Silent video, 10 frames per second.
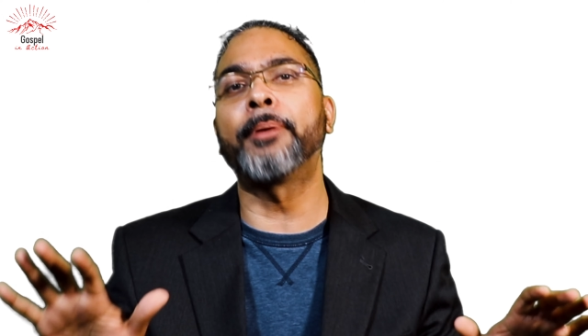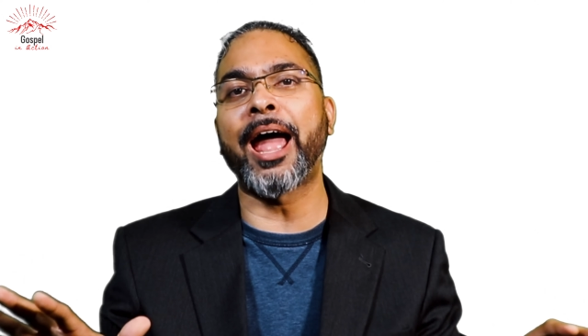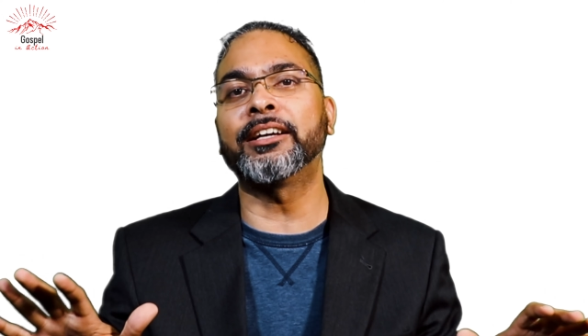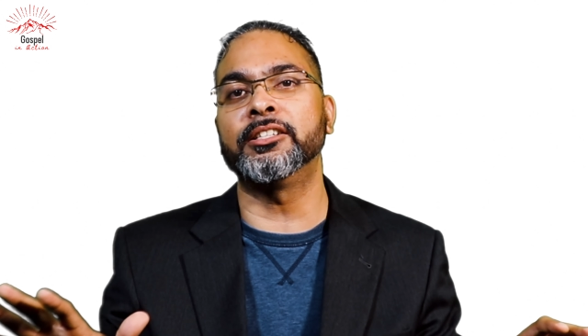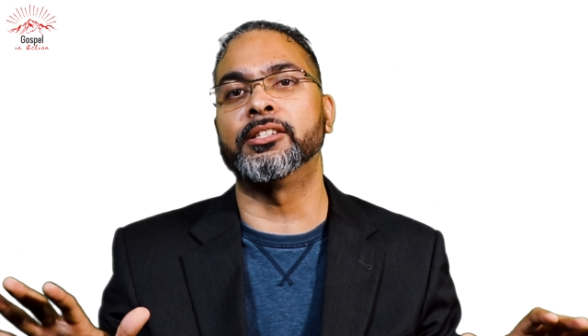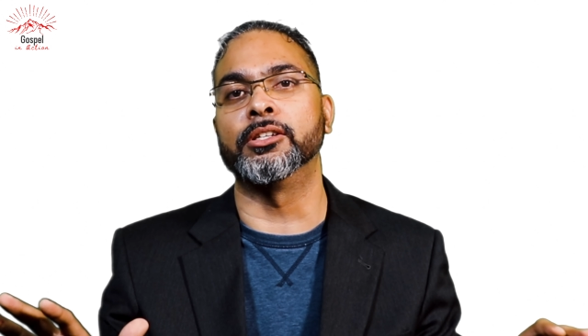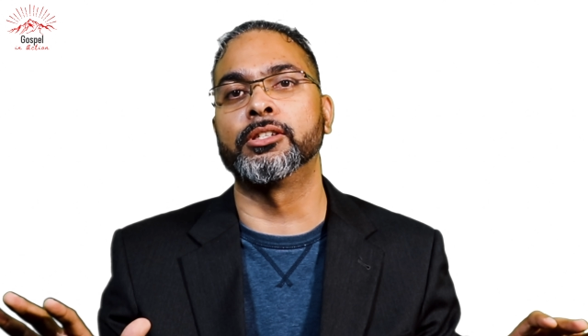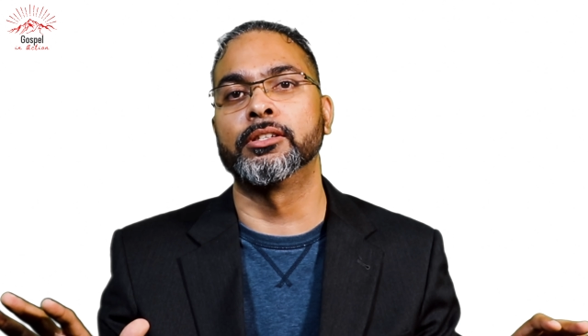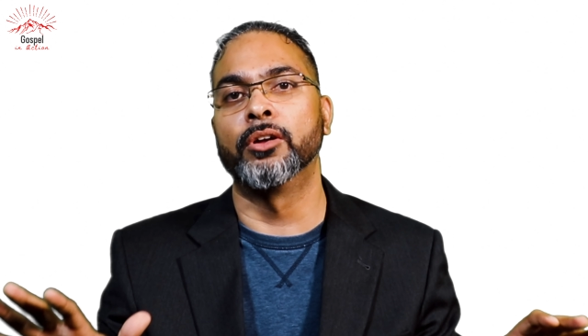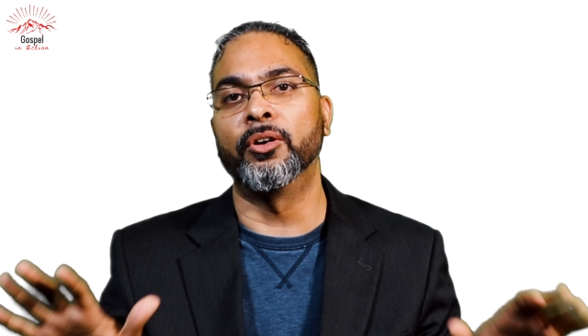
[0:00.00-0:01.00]

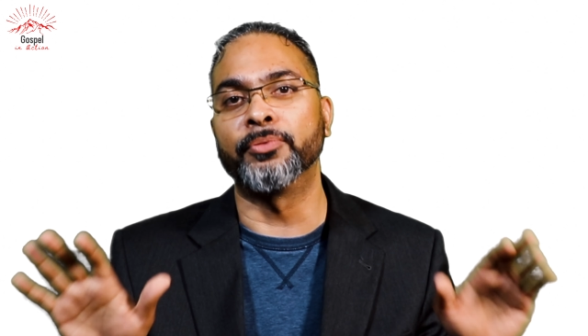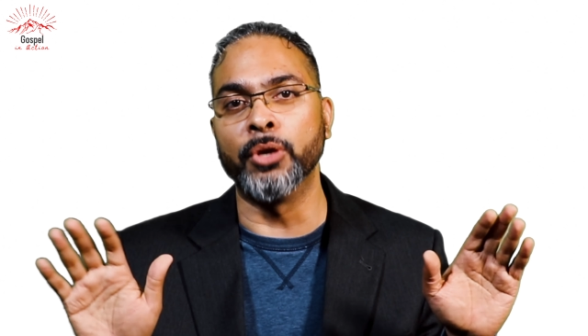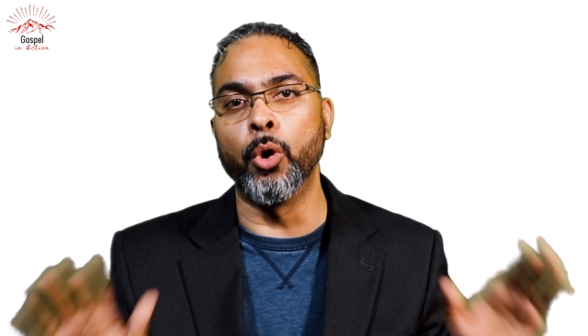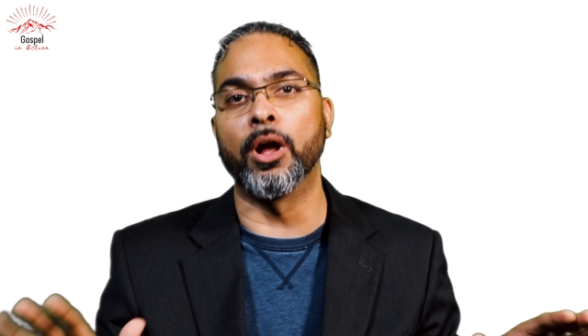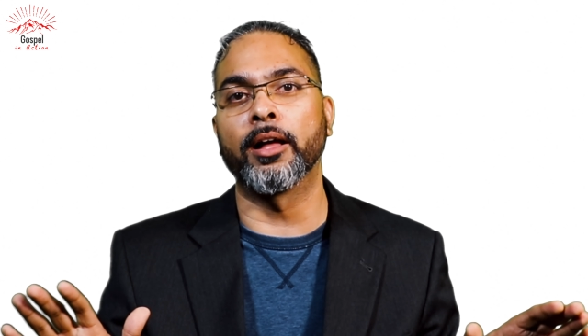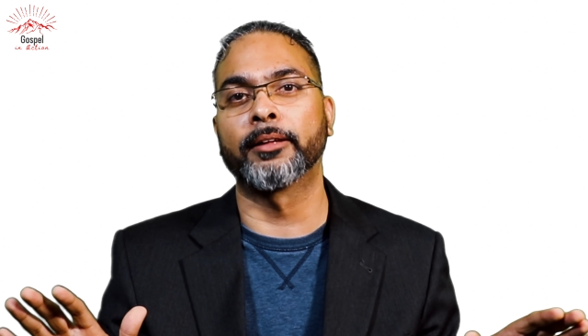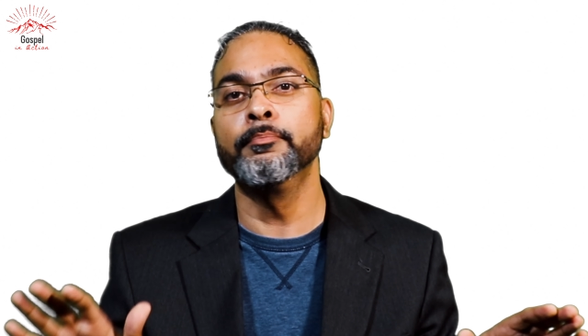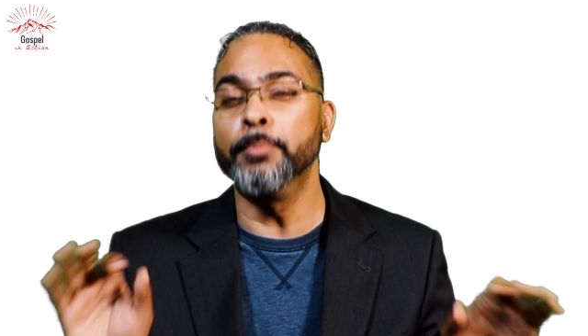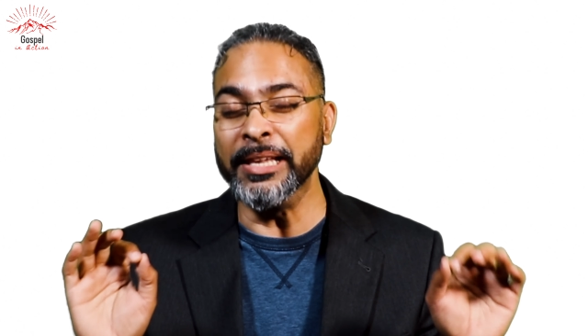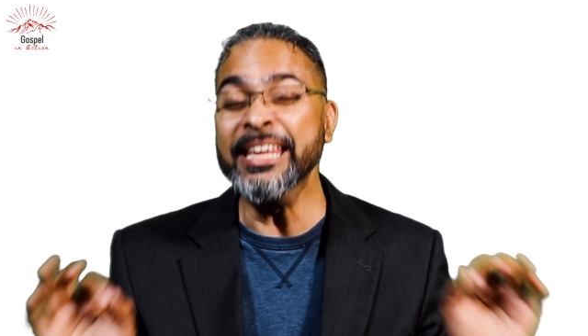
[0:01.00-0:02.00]
practices of yoga.
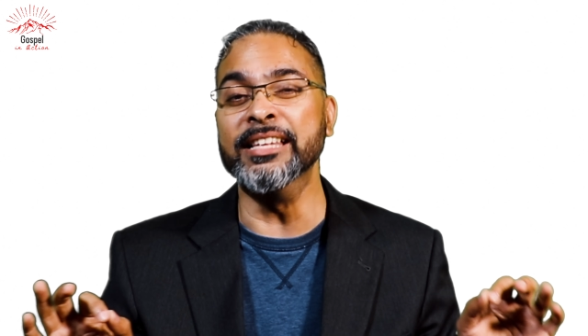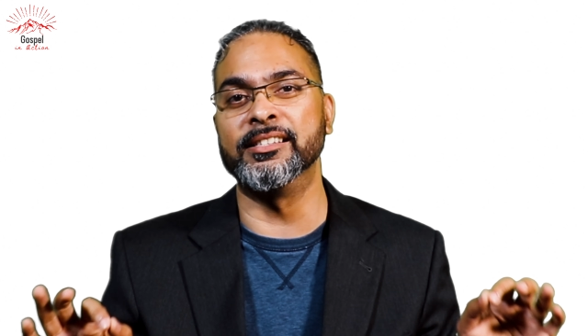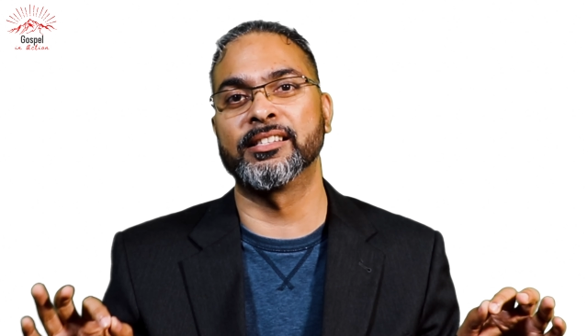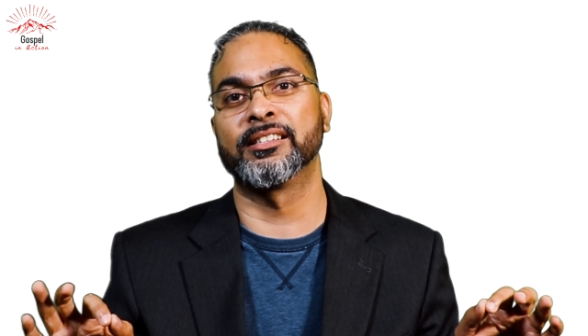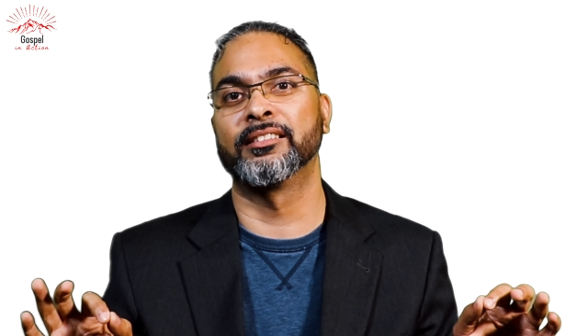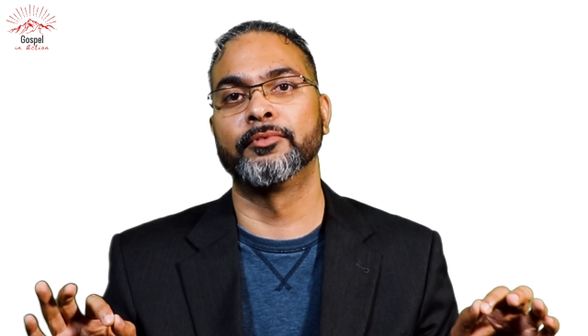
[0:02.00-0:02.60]
Please,